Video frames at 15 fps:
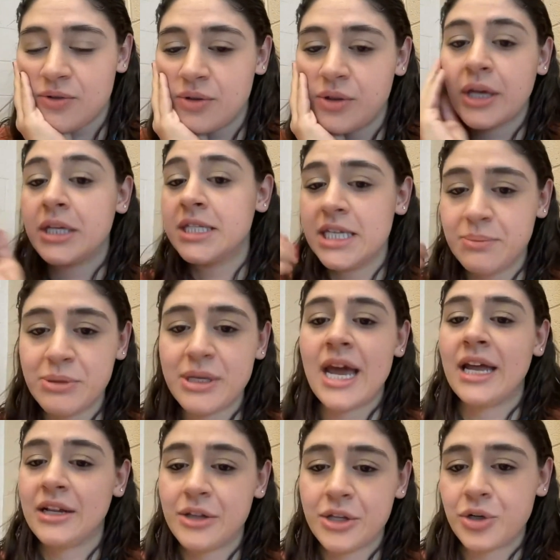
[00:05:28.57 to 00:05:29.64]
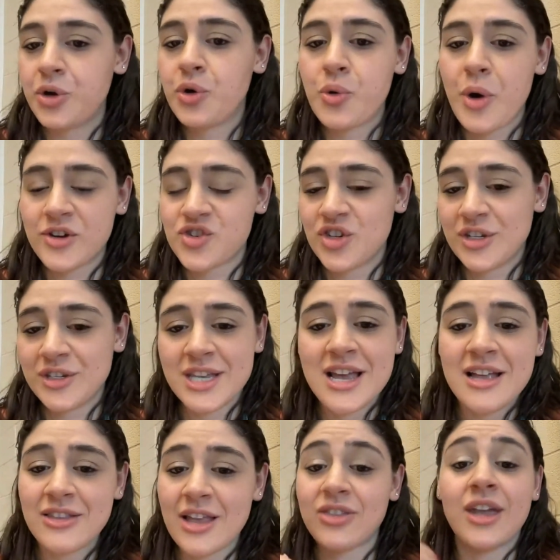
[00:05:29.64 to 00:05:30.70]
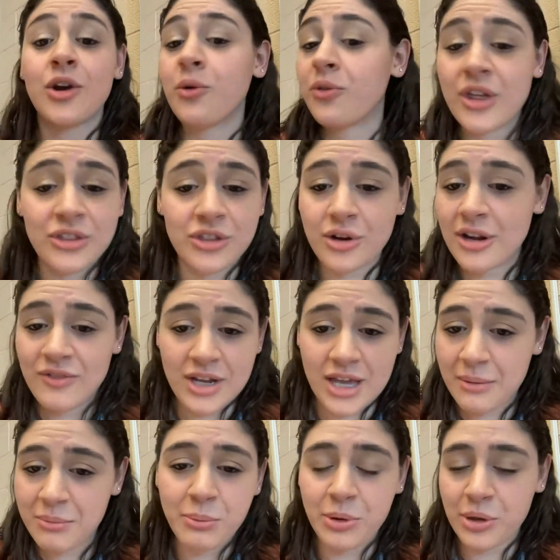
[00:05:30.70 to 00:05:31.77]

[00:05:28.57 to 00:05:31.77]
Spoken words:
like deeply analytical questions that they don't think they're even capable